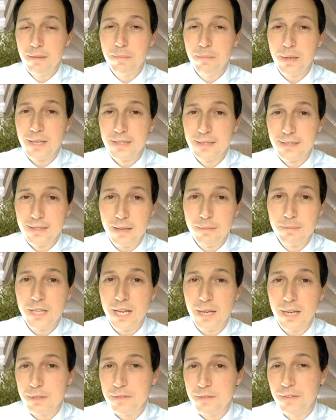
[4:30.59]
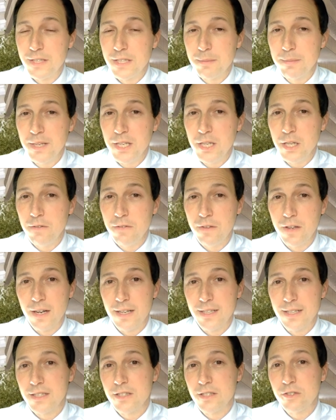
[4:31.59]
because some types of intermediate
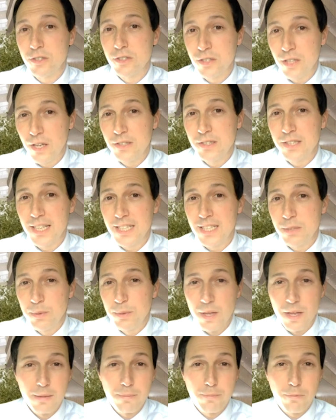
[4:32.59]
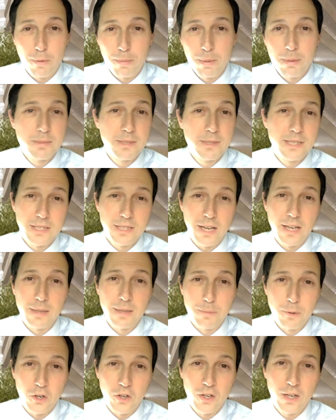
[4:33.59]
uveitis are associated with other problems inside the
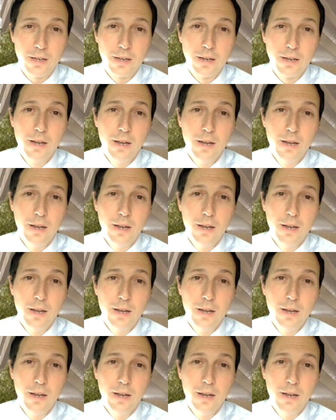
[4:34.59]
body.